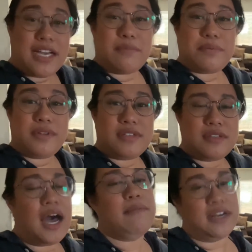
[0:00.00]
up,
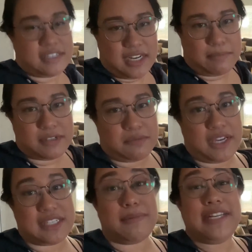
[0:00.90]
I'm not setting up some
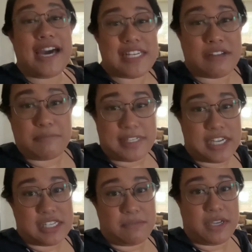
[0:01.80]
things. My dad helped me
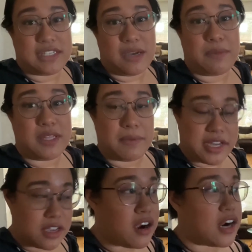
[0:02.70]
set some things up in the
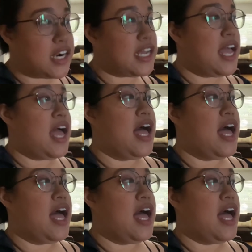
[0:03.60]
backyard.